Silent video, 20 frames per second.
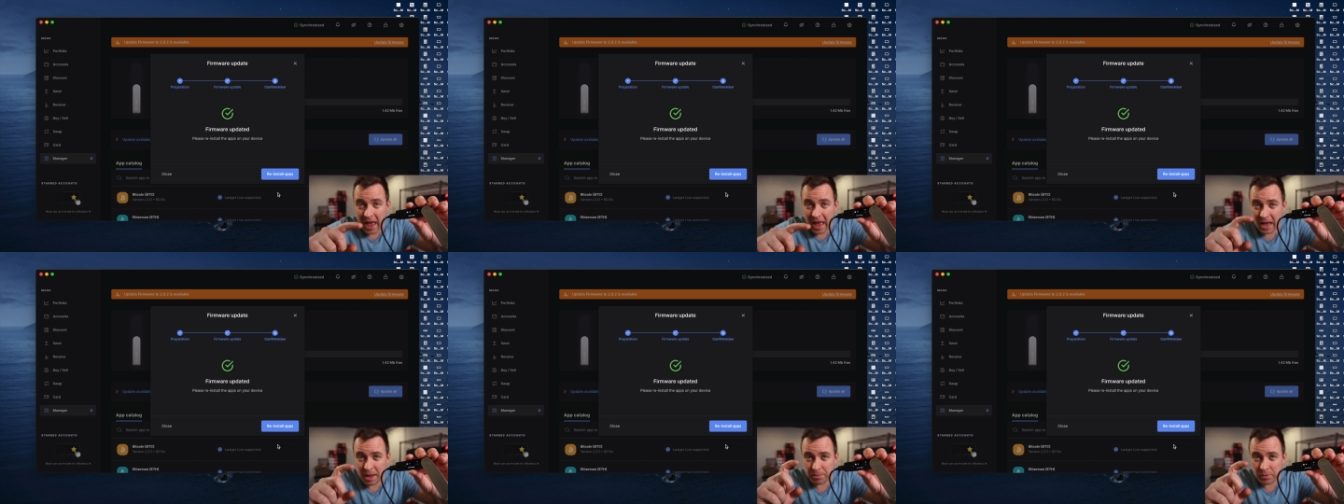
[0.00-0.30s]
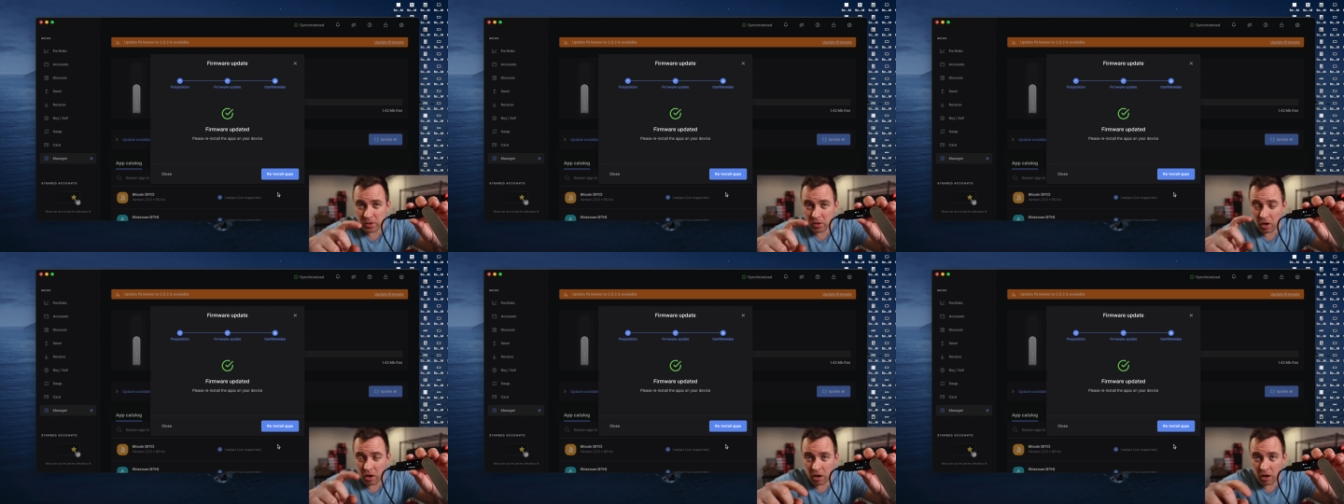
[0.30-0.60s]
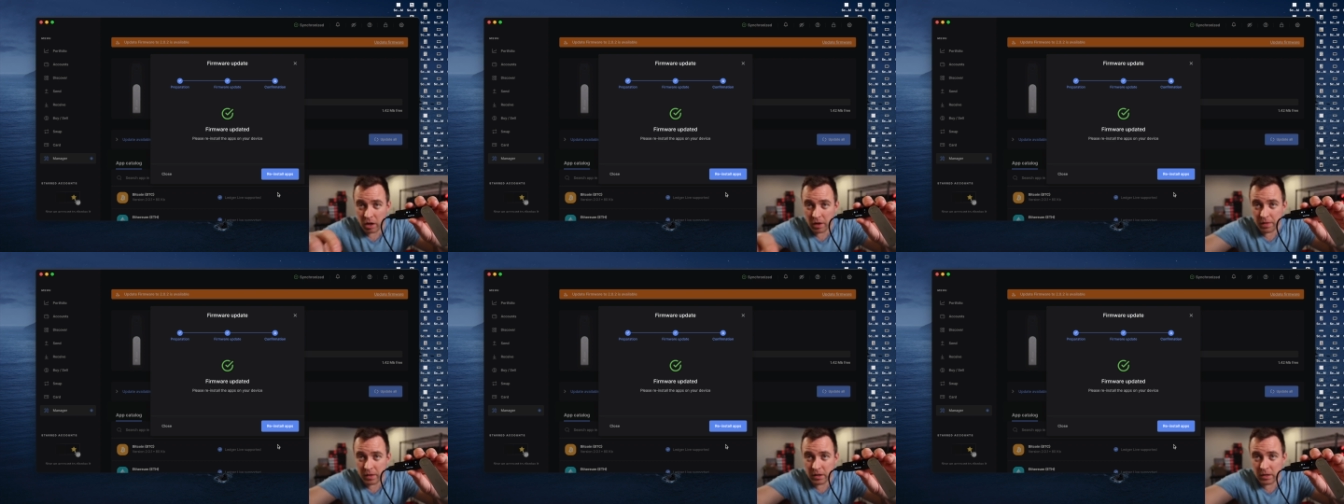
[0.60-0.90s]
apps
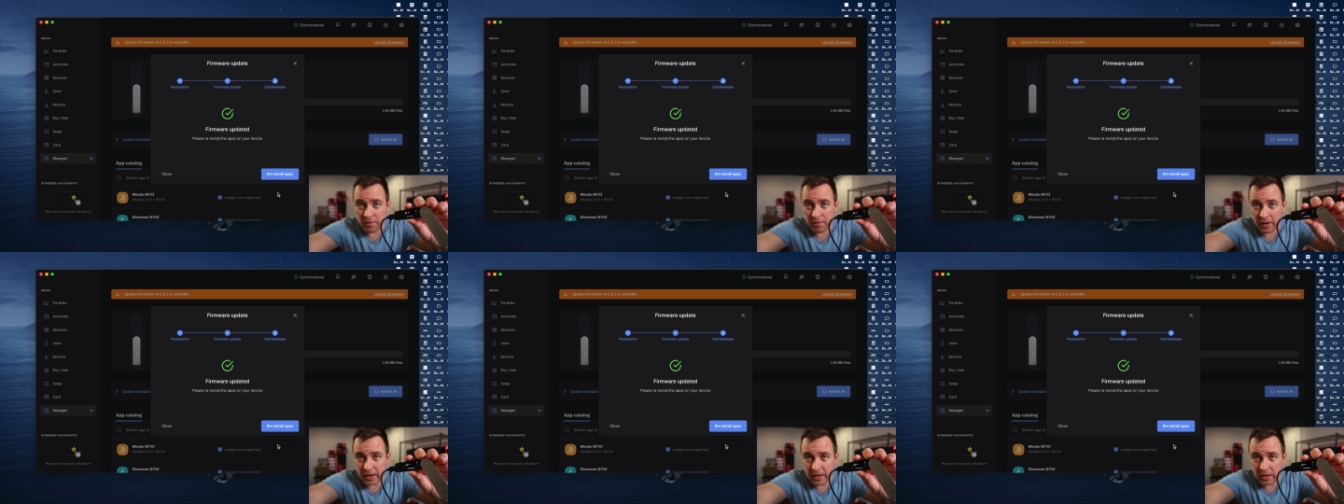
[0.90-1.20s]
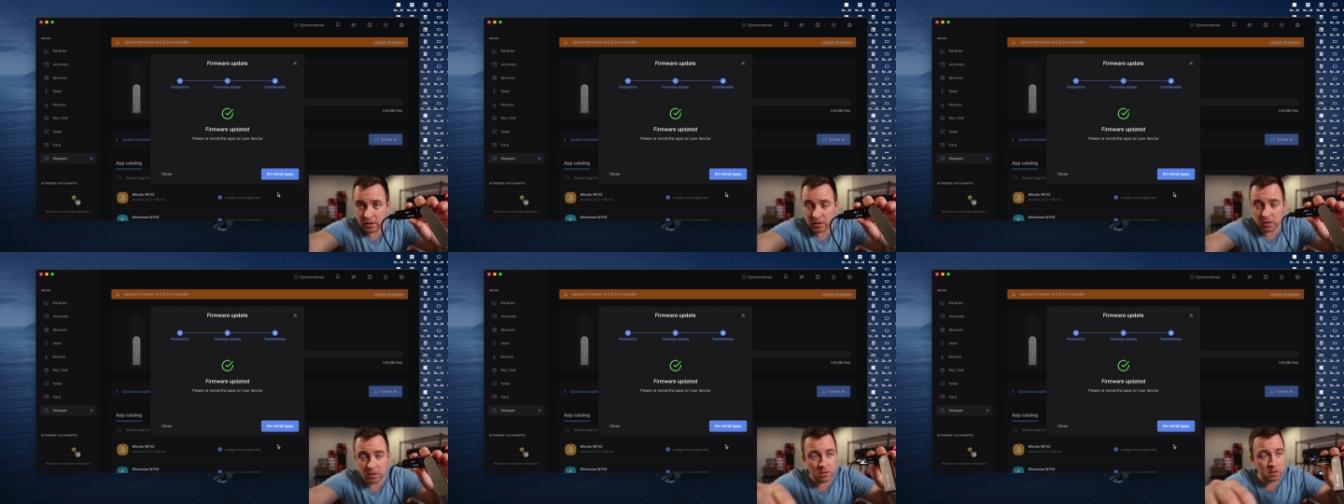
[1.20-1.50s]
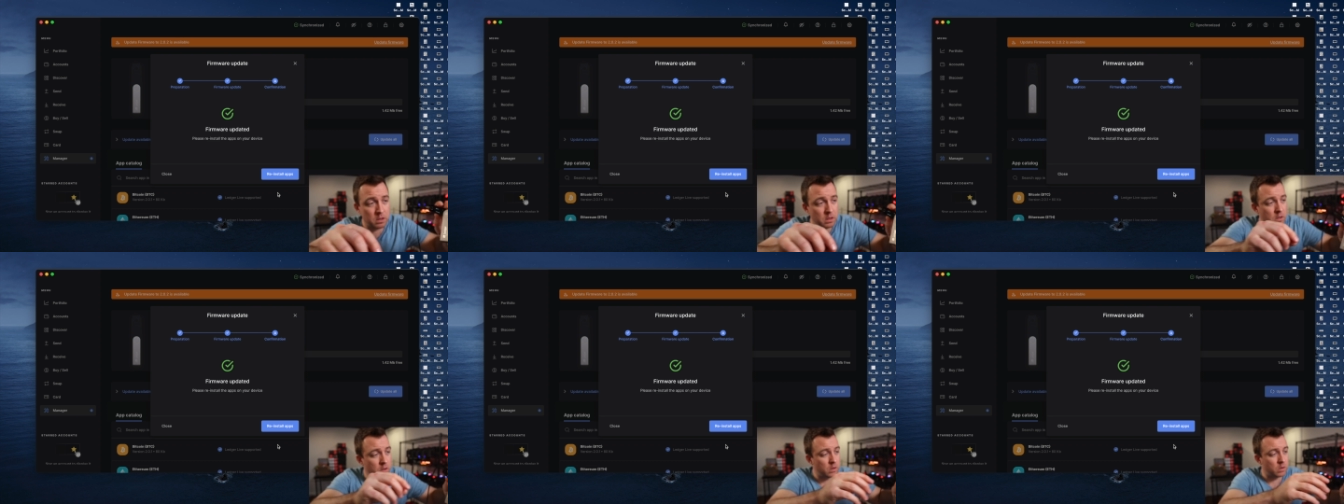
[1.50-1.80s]
on the
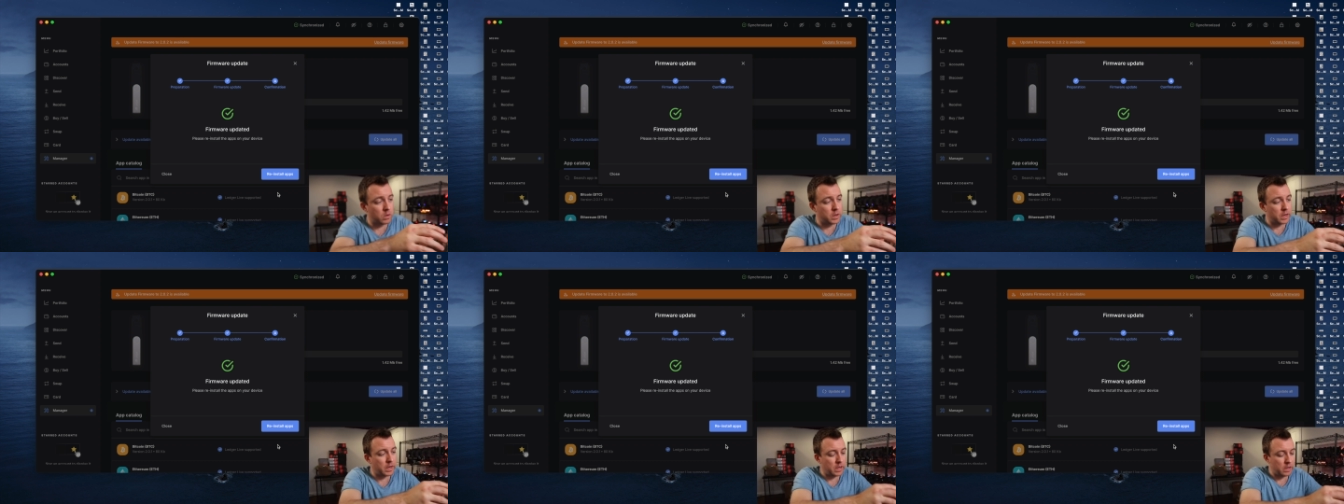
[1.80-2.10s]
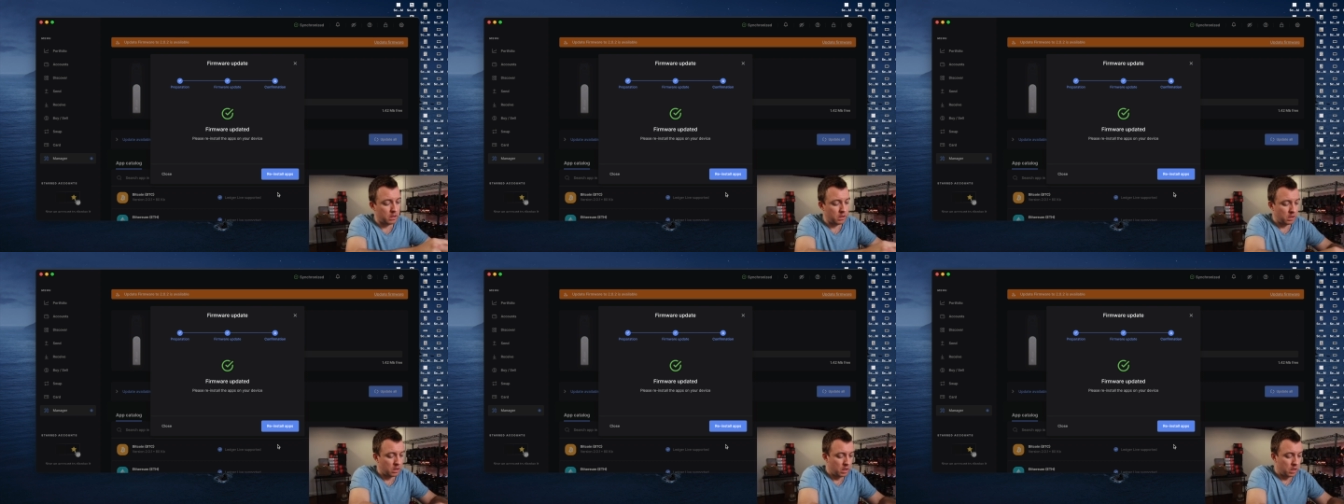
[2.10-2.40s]
device, okay?